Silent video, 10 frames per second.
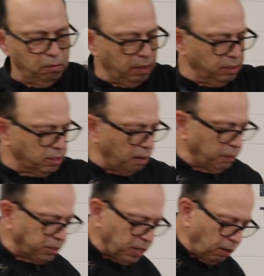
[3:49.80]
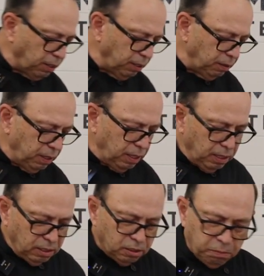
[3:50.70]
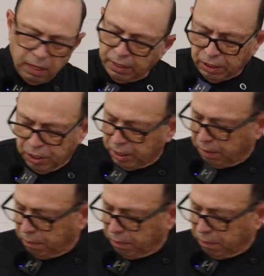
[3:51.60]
right inside my chowder. Smelling good.